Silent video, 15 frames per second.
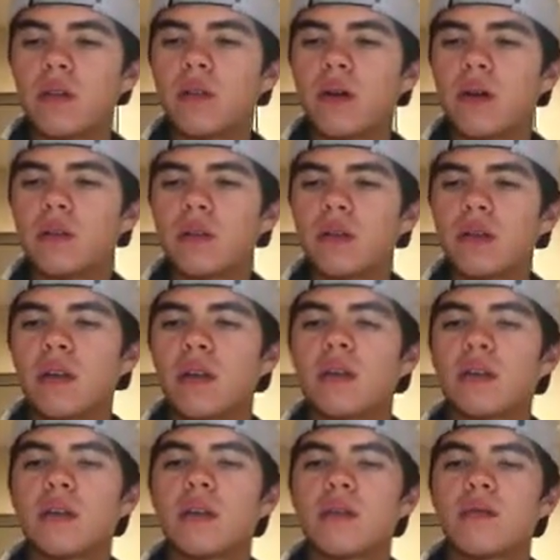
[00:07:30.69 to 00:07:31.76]
the
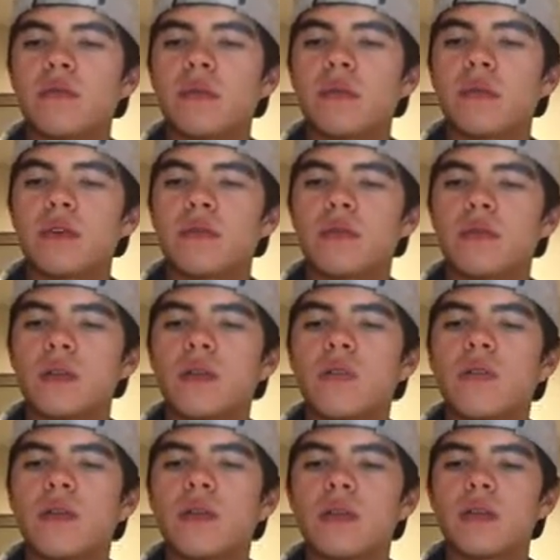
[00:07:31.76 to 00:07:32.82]
population of the U.S. would
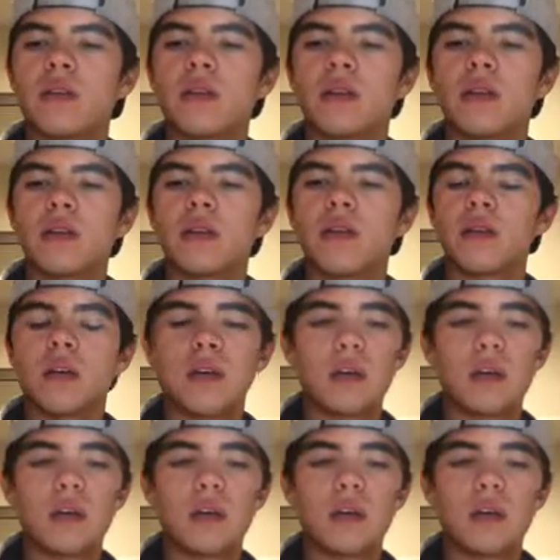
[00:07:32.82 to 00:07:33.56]
double around the year.